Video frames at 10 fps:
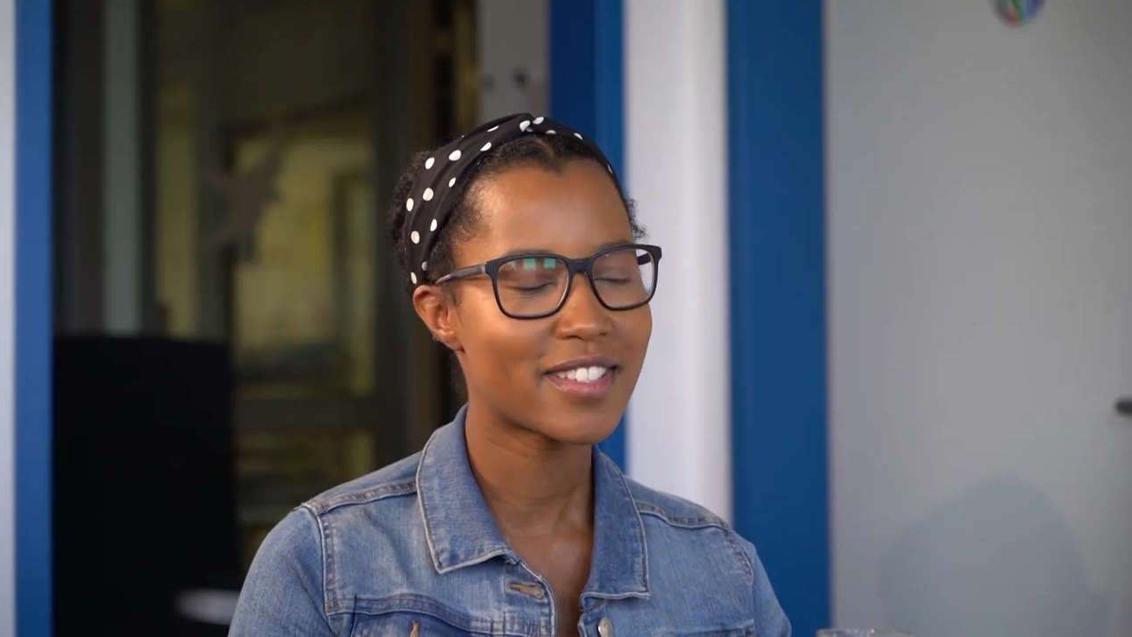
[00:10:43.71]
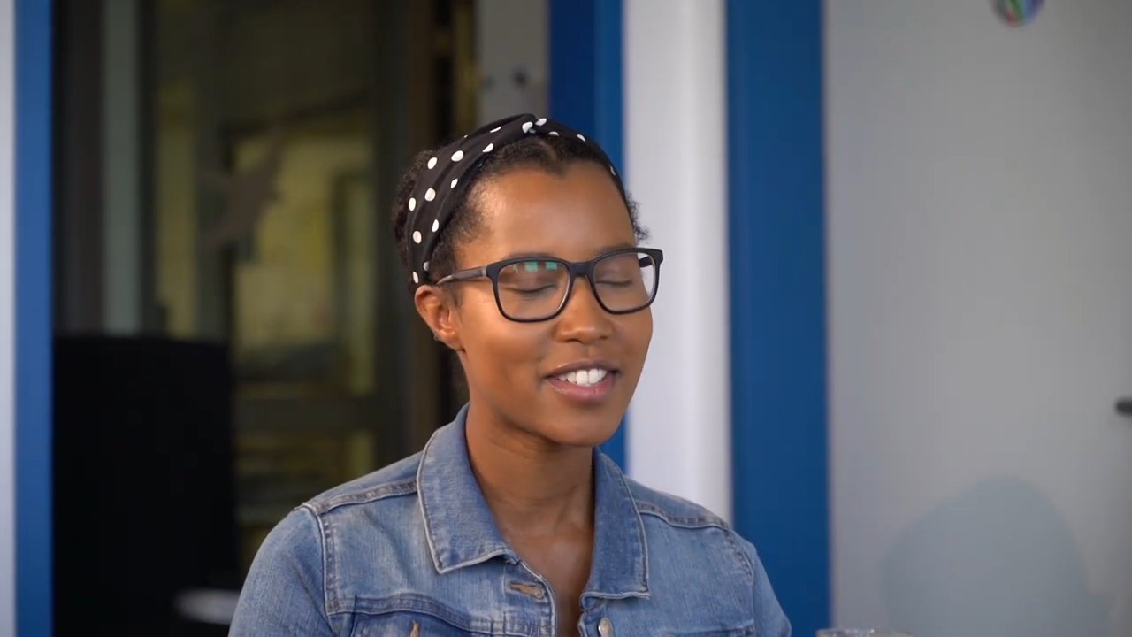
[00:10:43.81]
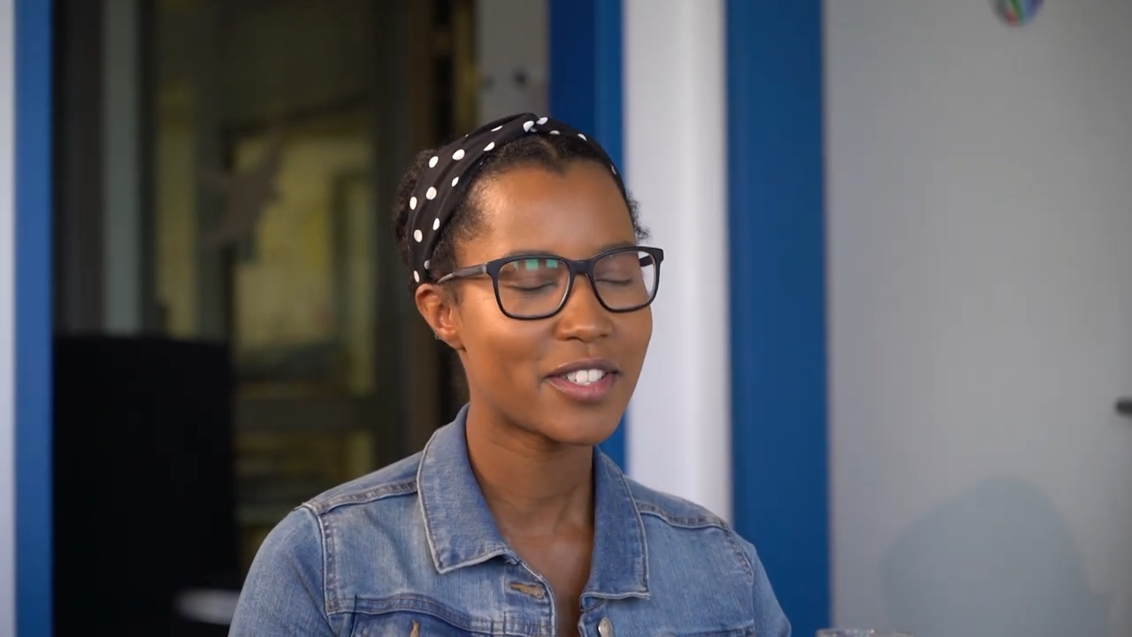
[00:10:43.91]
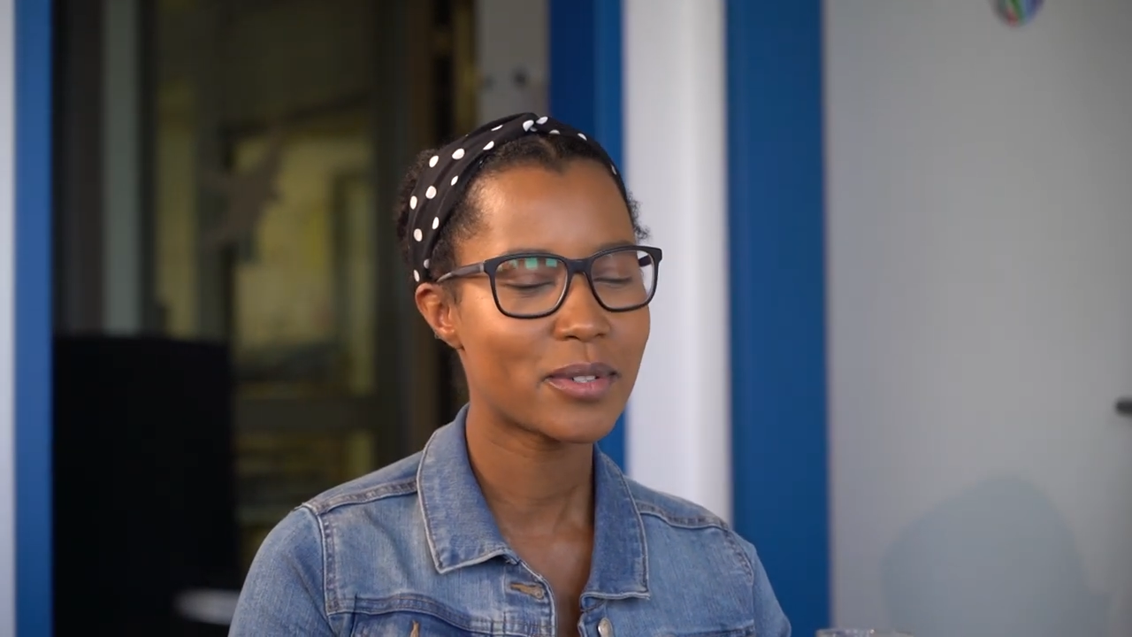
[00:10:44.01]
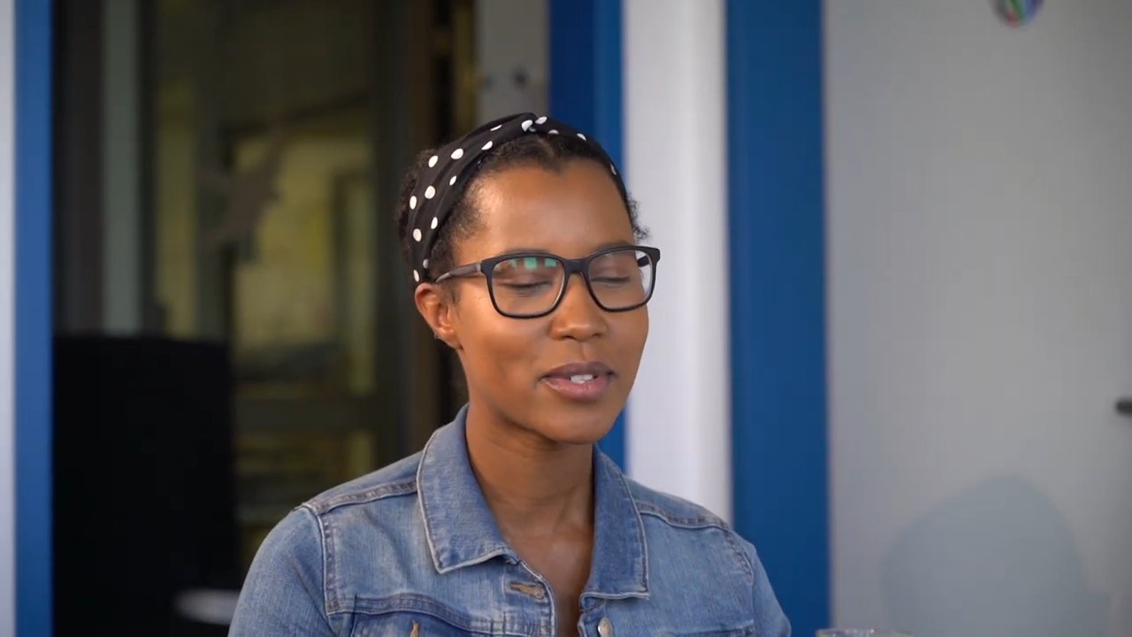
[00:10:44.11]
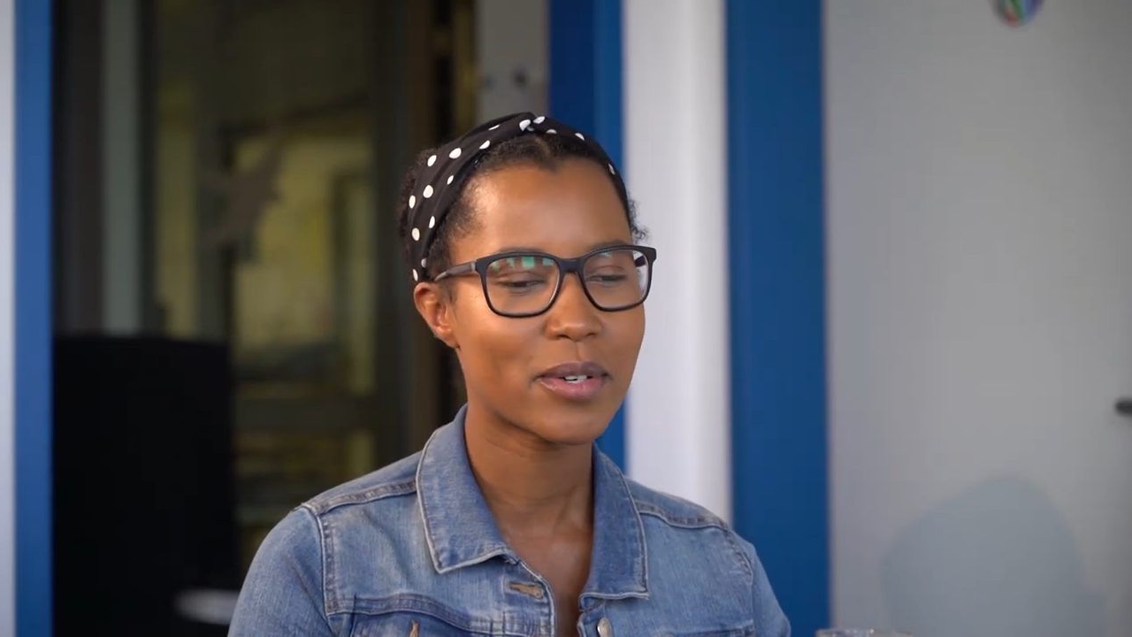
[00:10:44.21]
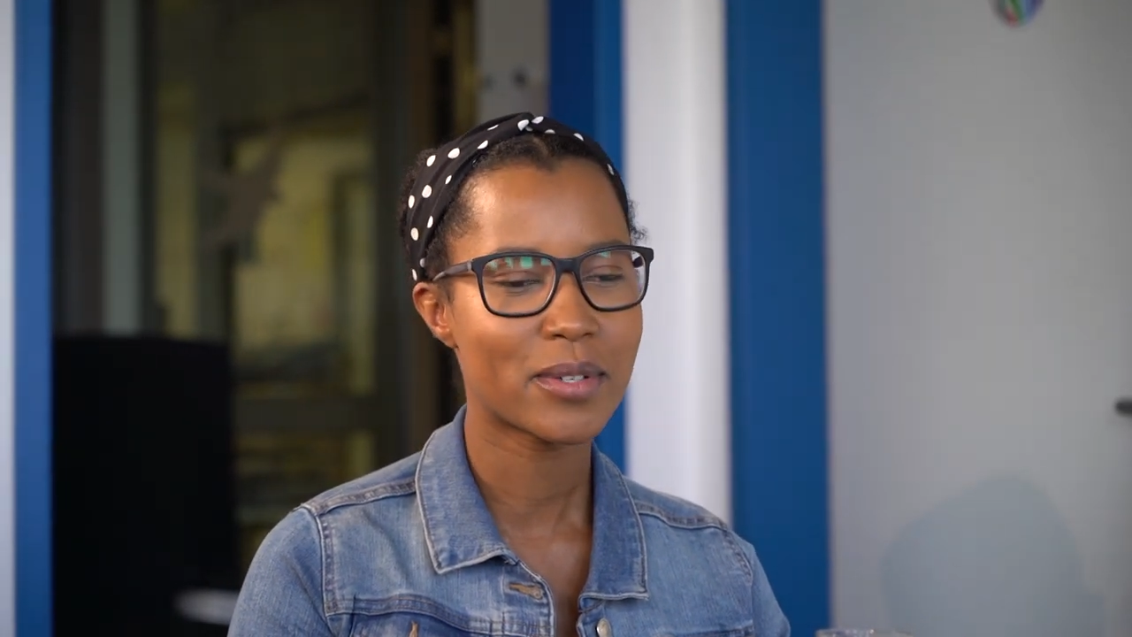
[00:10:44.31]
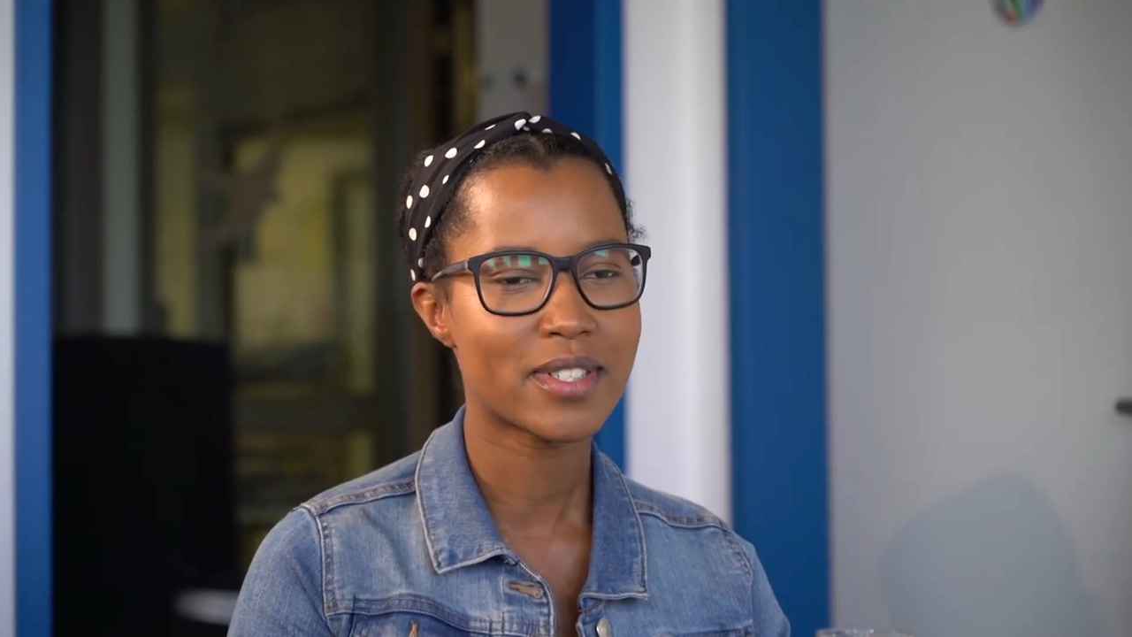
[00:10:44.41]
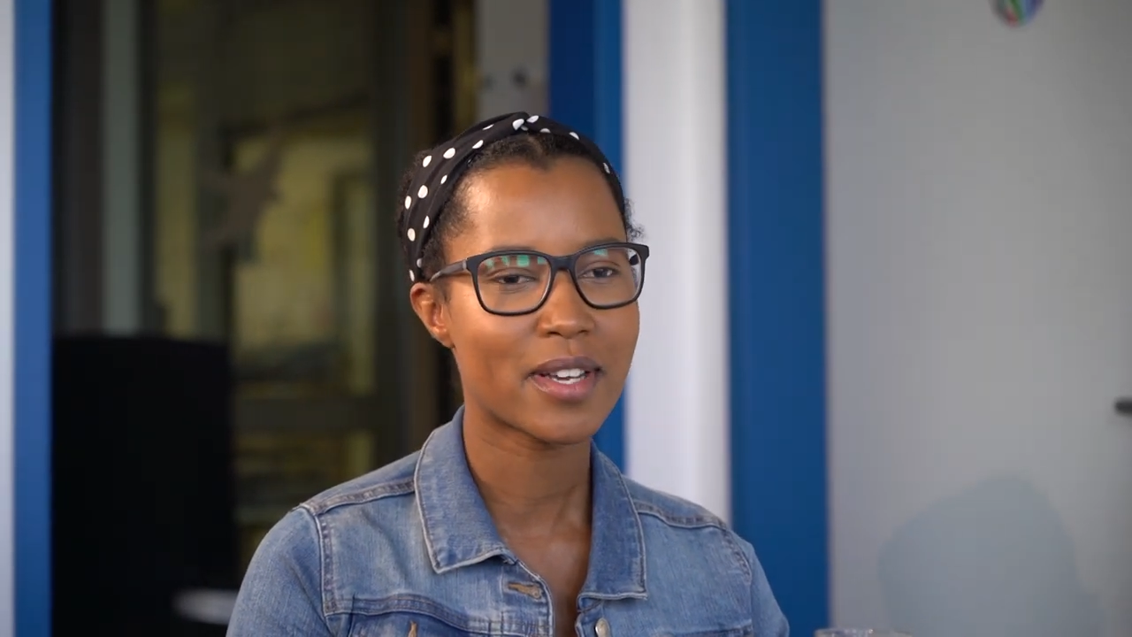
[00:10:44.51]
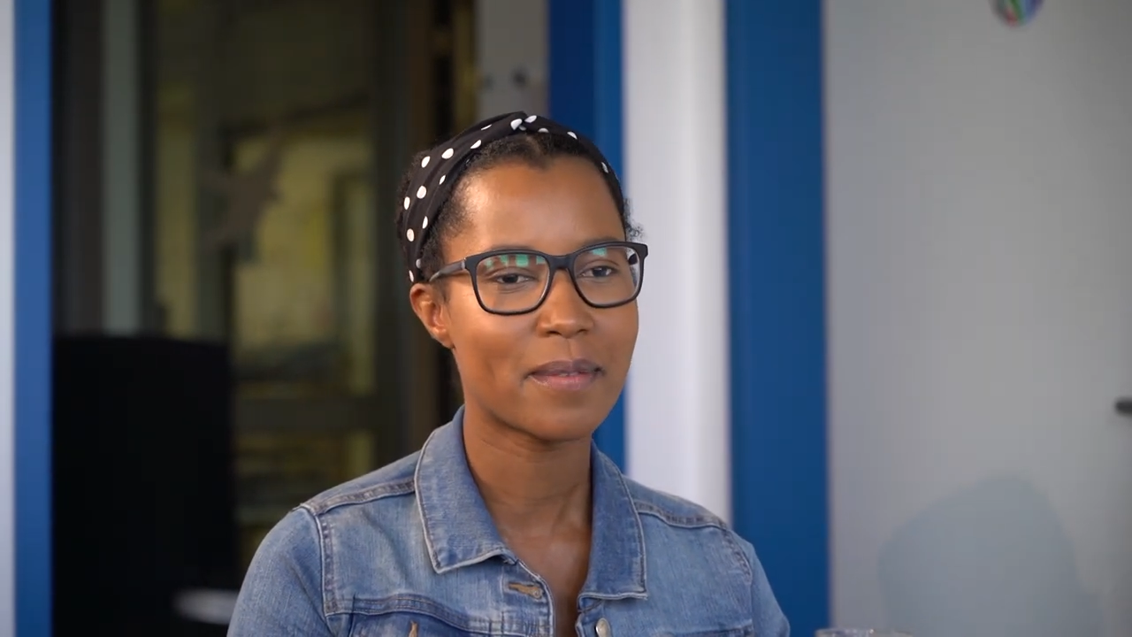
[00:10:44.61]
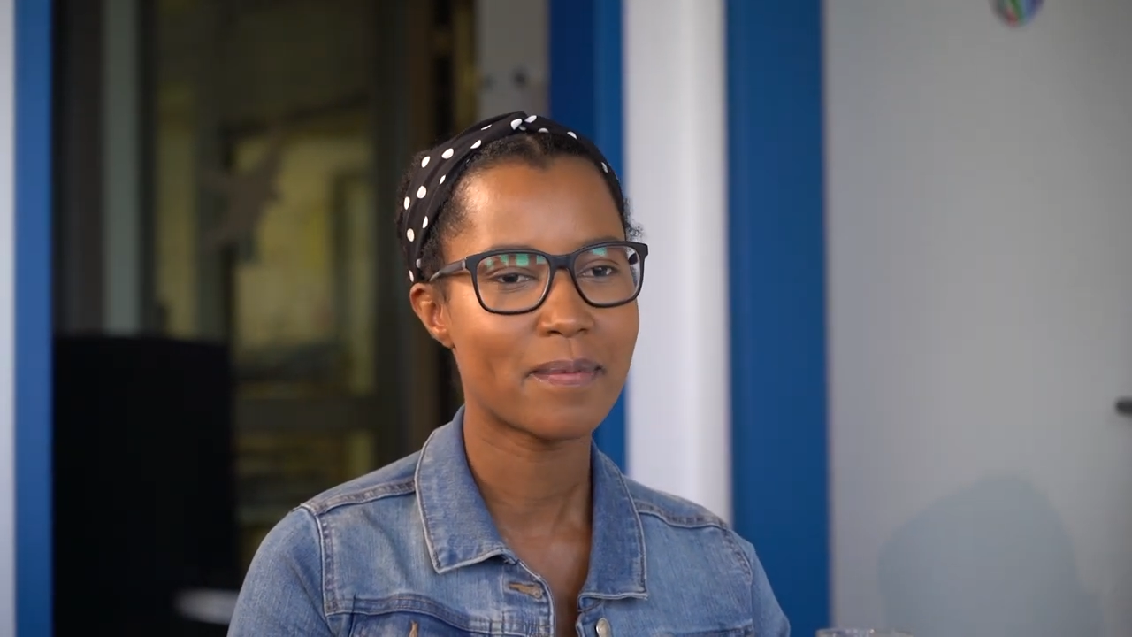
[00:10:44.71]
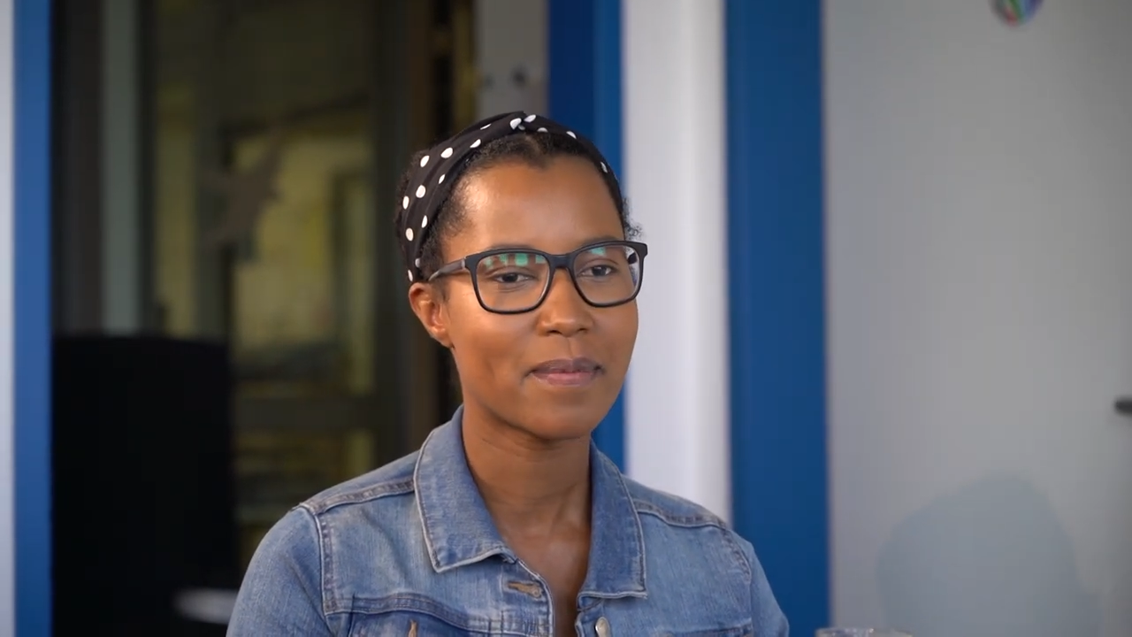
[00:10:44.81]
Institute, because,